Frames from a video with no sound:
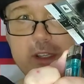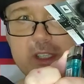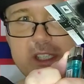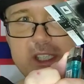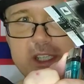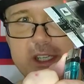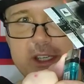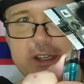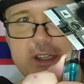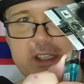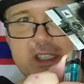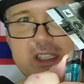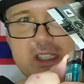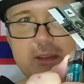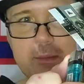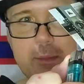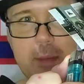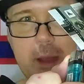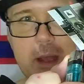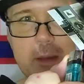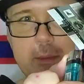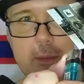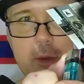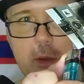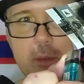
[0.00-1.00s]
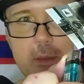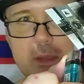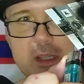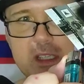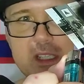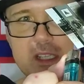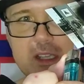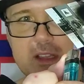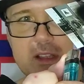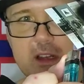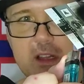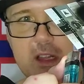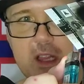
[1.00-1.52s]
a series of bad moments
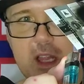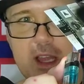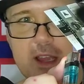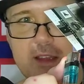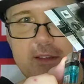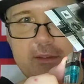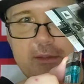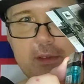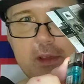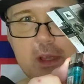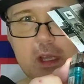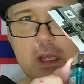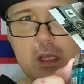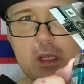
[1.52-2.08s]
in their life.